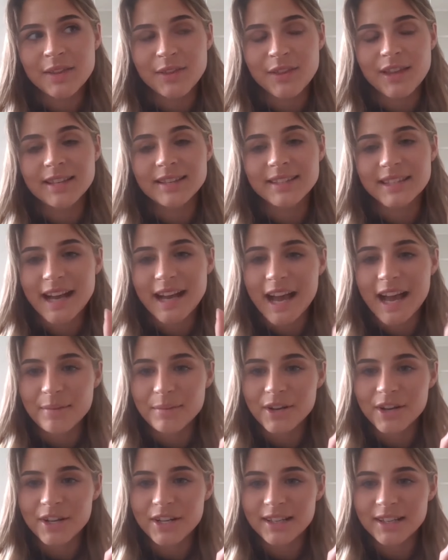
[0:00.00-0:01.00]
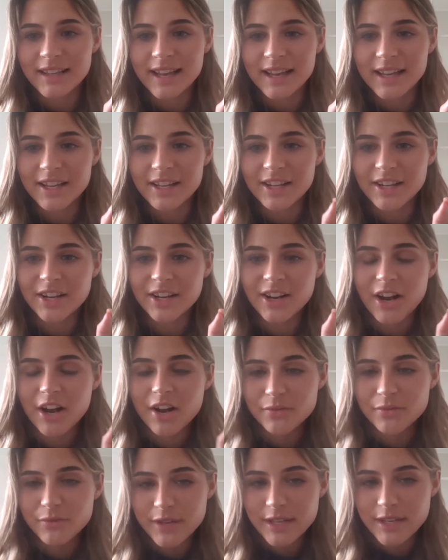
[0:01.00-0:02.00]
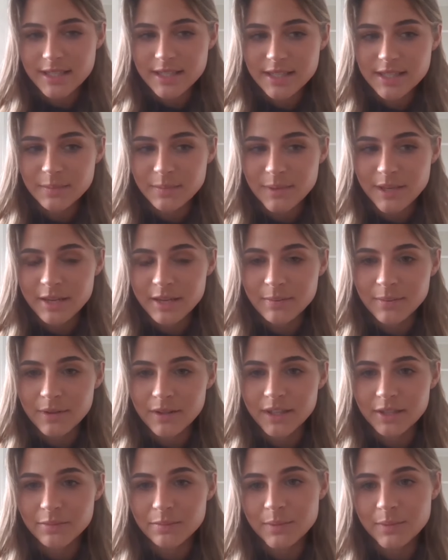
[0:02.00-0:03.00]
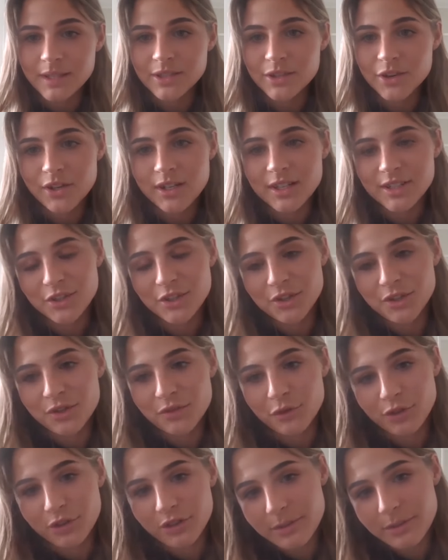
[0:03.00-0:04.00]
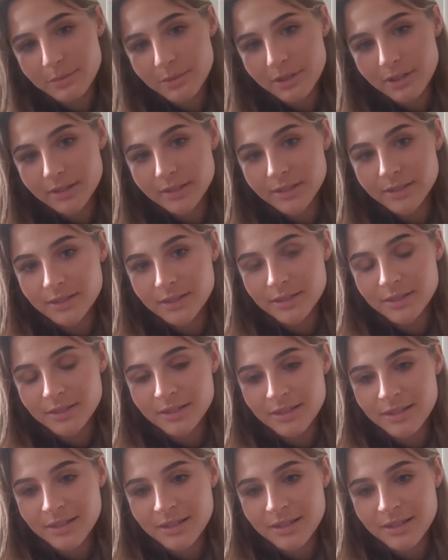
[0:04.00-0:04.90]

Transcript: think that I'm gonna like convince people that Bitcoin is good for criminals